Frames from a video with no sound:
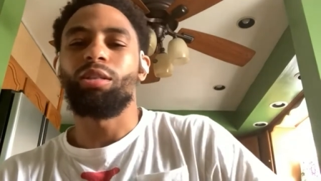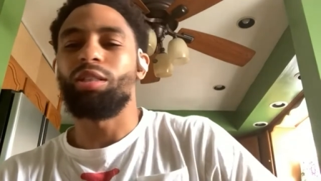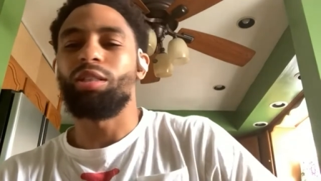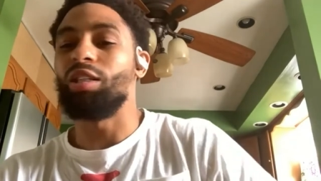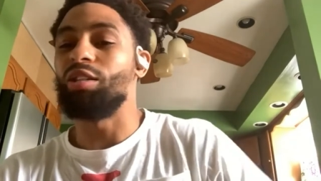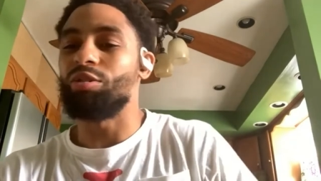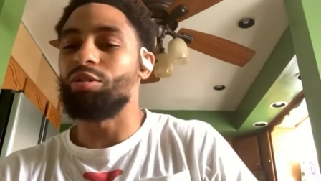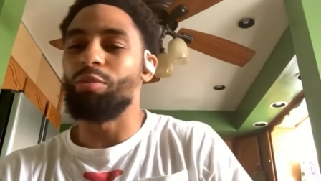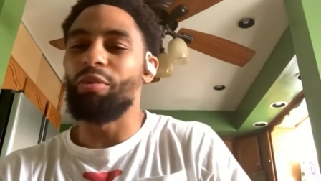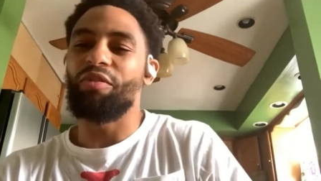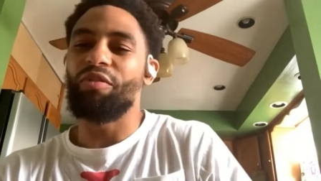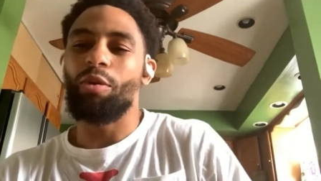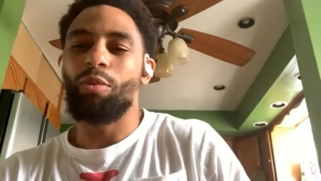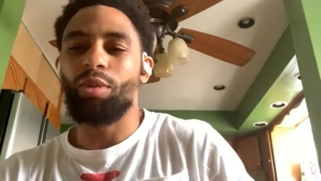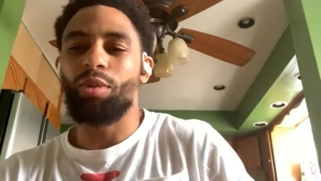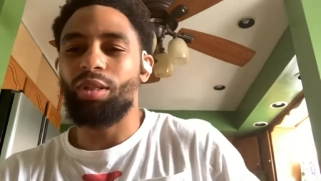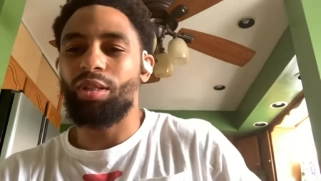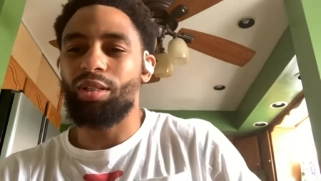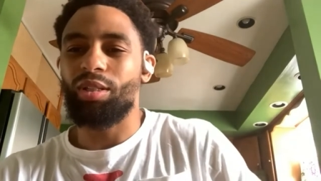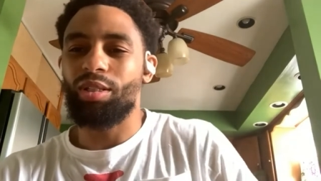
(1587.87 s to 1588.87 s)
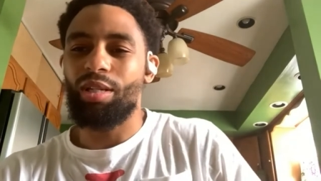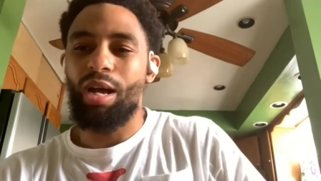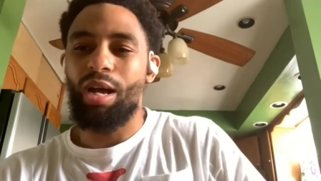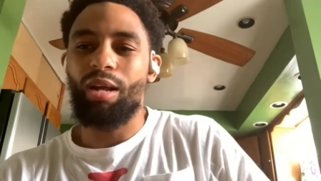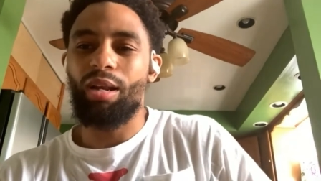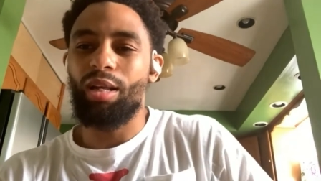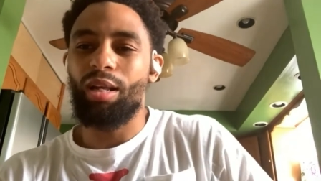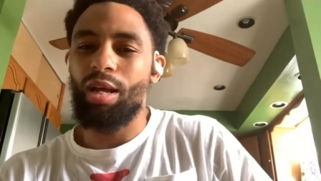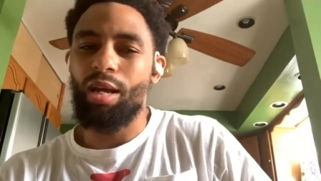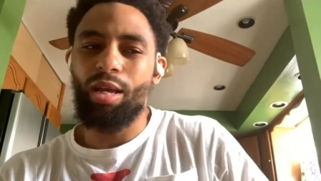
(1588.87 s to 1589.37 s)
Steve Smith that went to
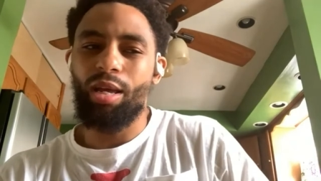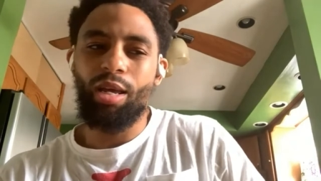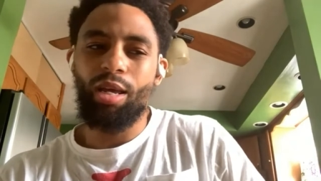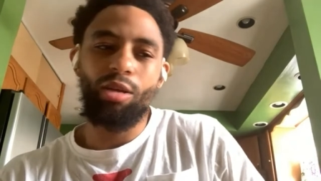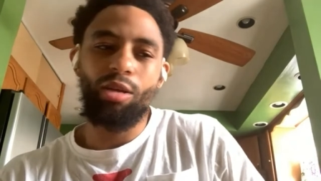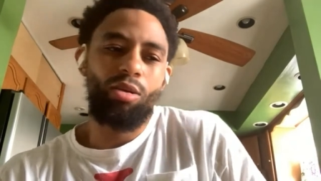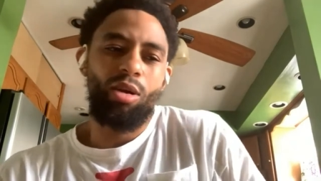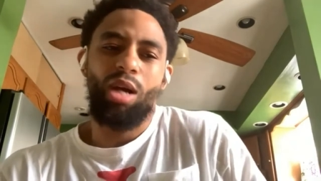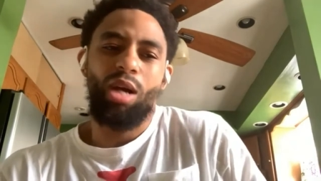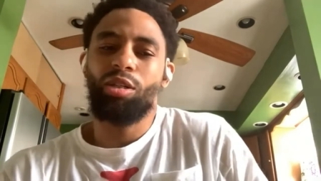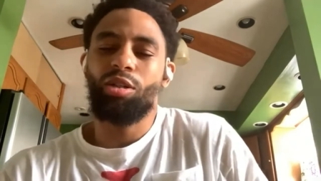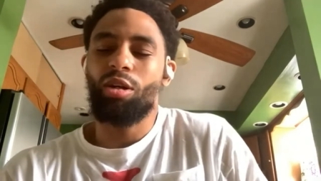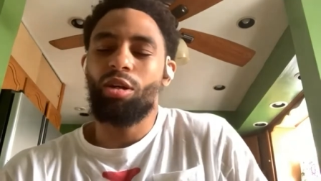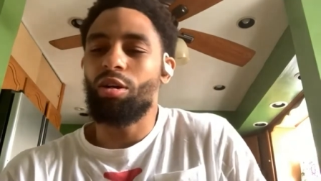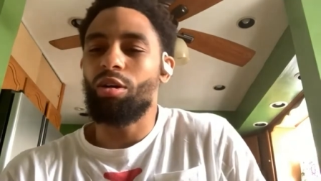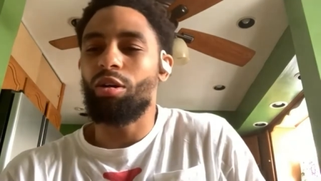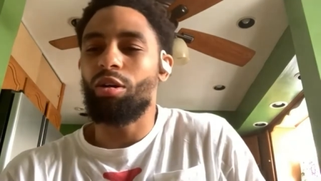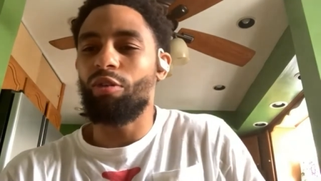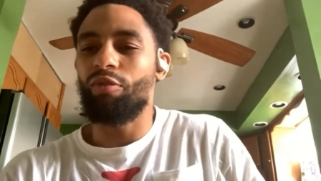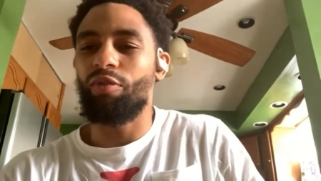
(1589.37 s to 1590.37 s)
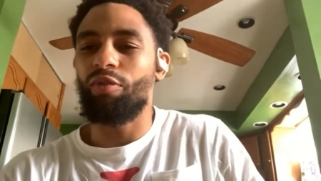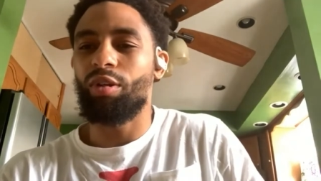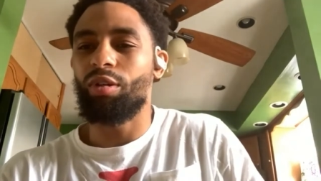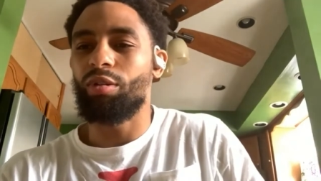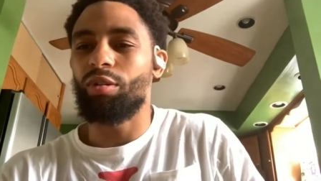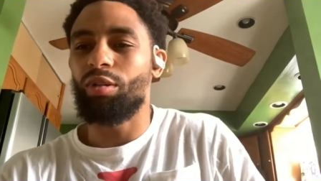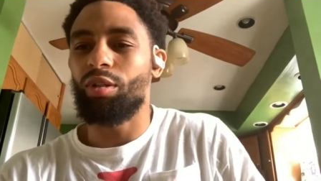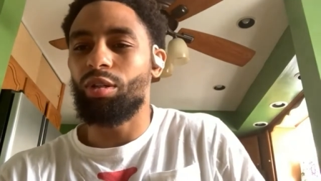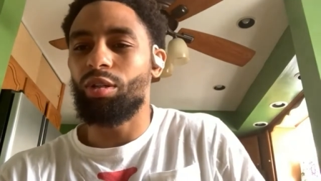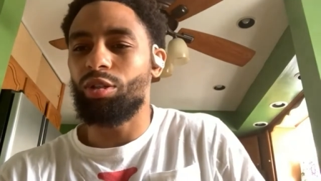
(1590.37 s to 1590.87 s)
LaSalle, and they like, yeah, you know, I started off in
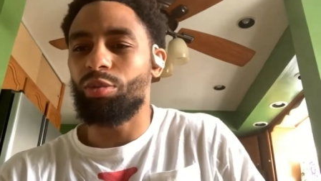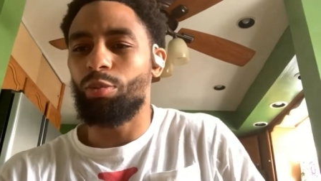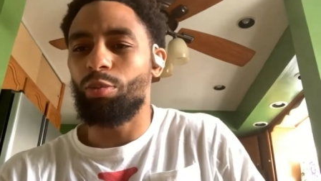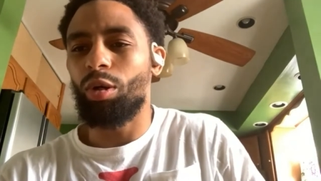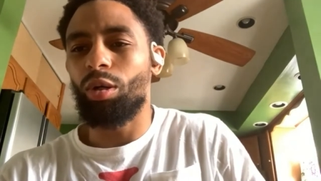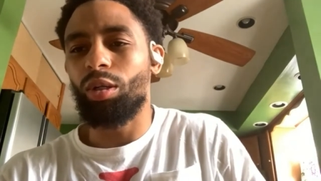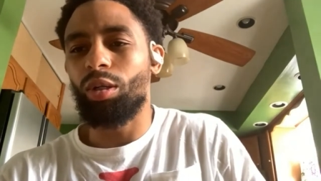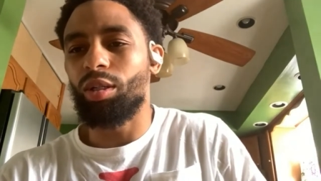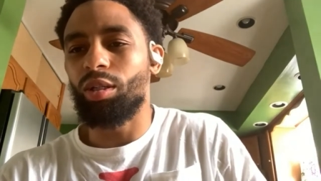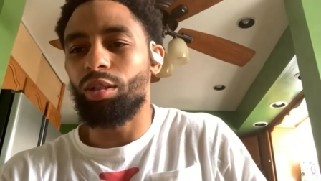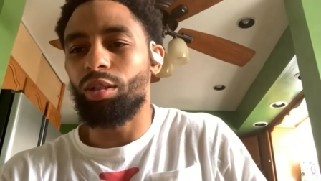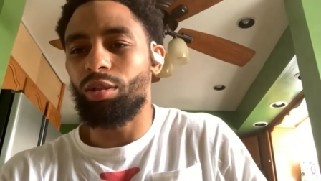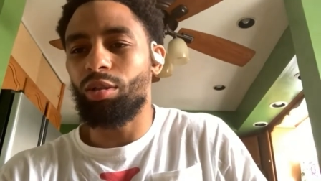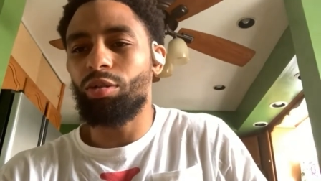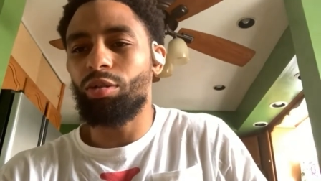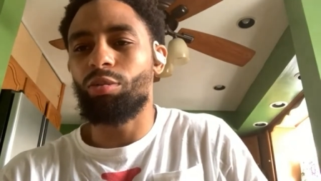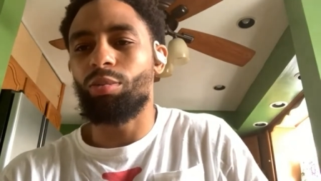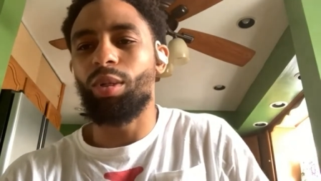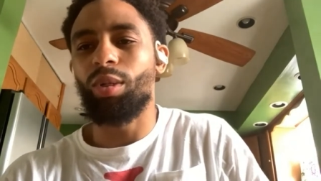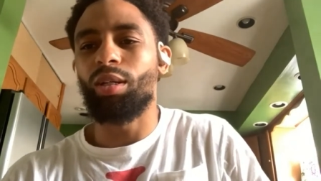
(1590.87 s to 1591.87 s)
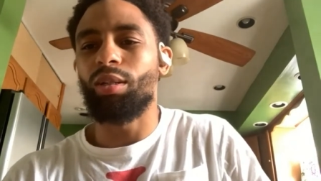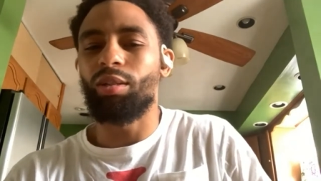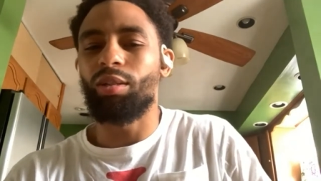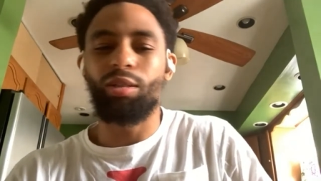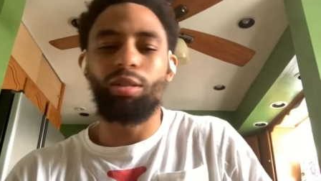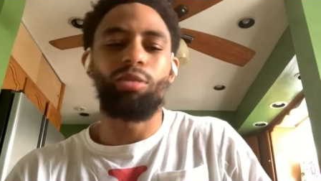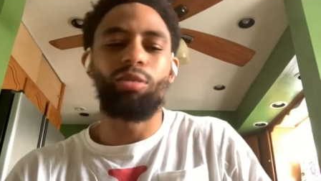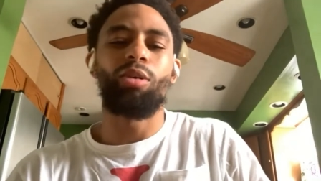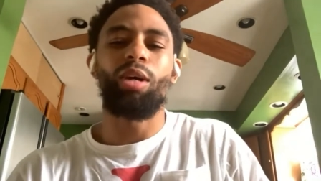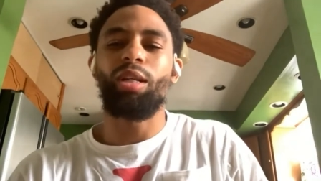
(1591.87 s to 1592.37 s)
a small league too, but
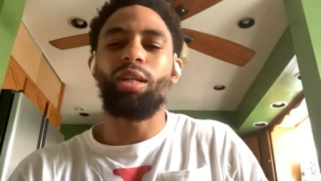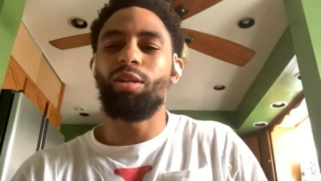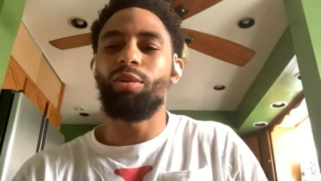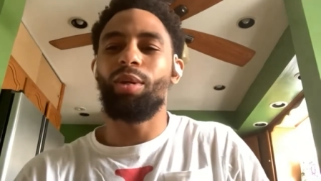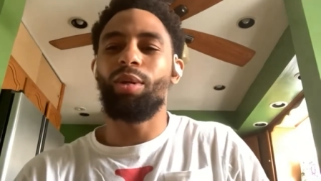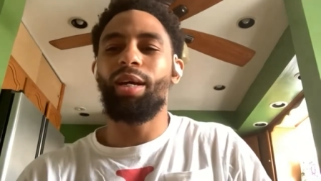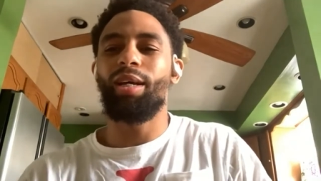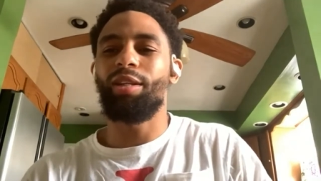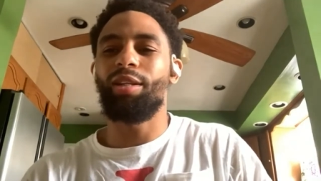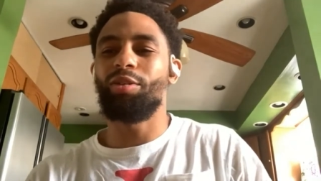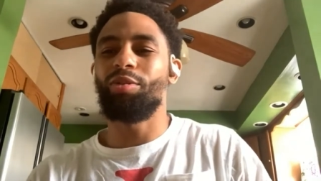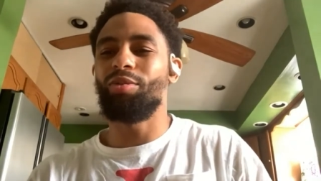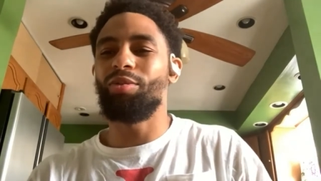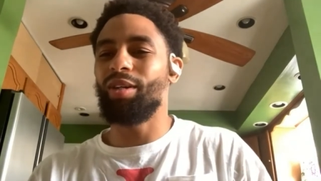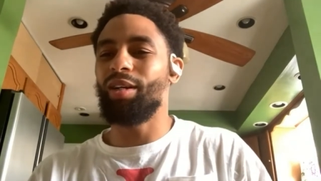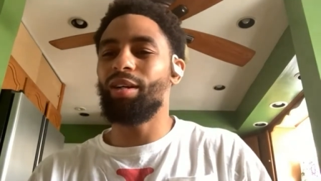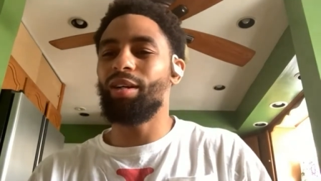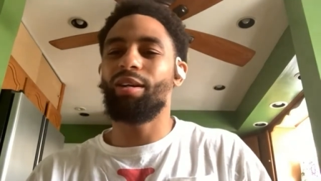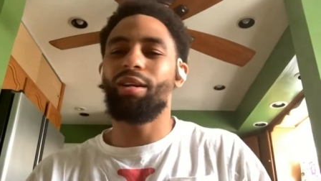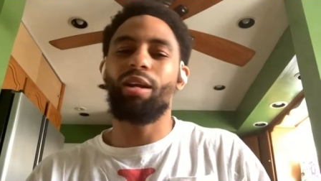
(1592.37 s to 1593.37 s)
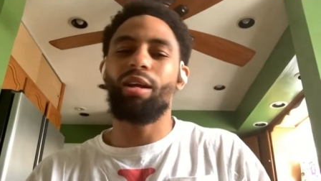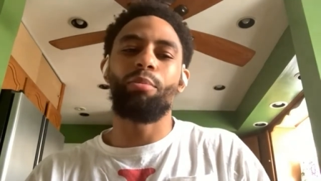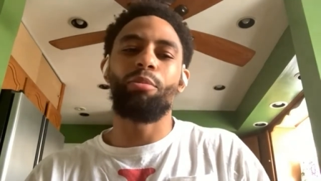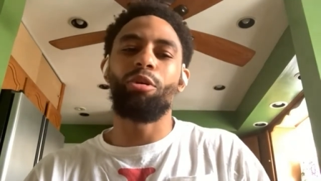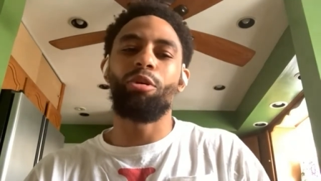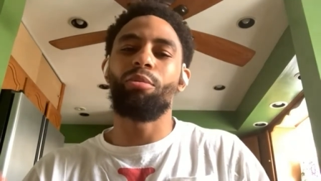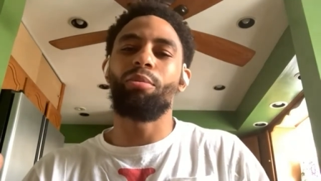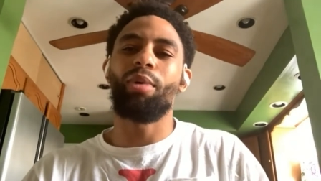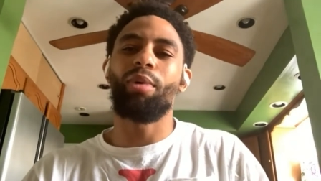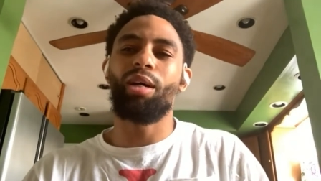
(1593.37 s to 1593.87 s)
you know, I did what I had to do there, and I
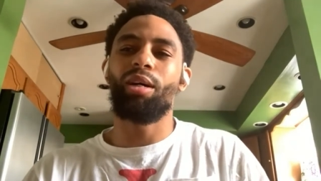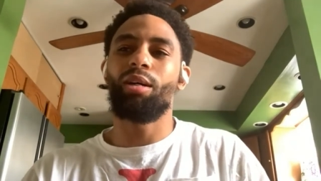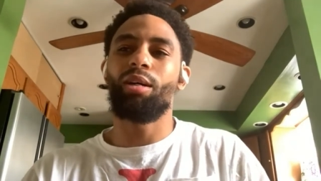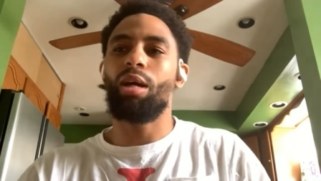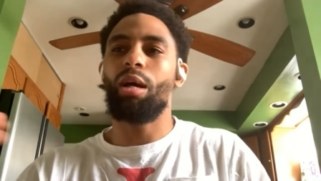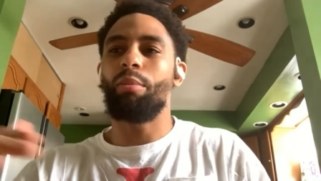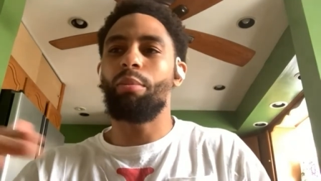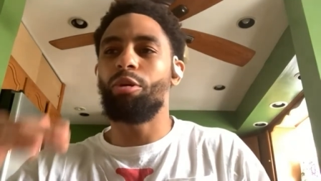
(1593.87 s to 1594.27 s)
built my